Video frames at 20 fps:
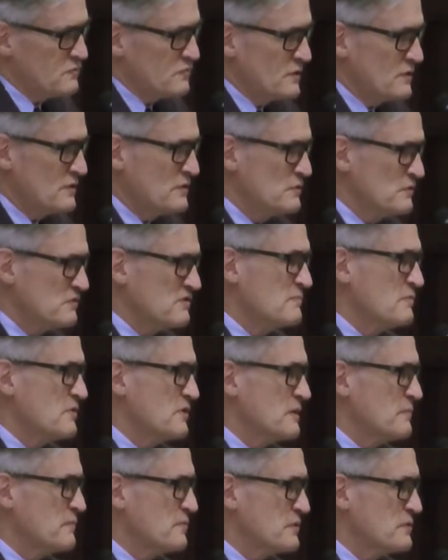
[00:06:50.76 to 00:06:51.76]
usable
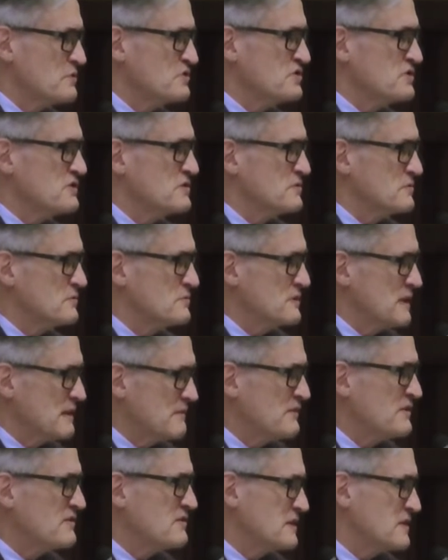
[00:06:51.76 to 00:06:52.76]
approach to
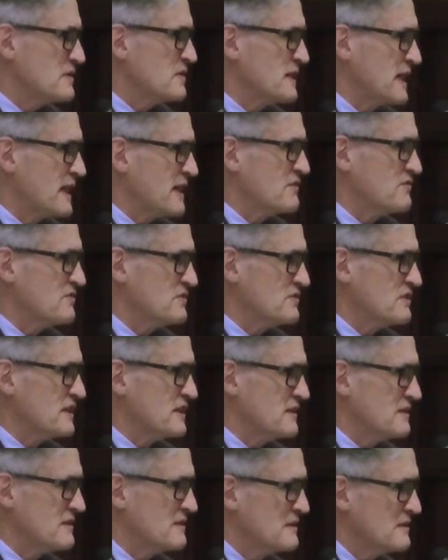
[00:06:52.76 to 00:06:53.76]
every single cancer
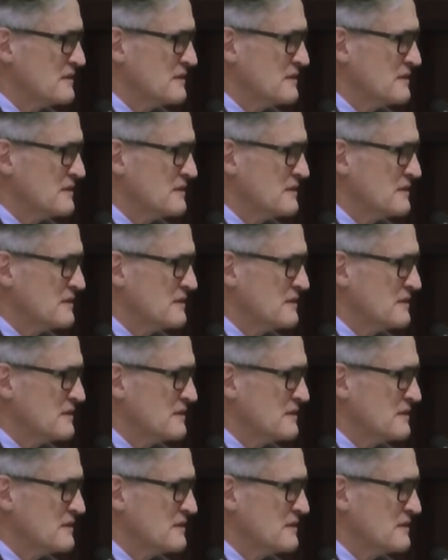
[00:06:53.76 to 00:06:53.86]
site.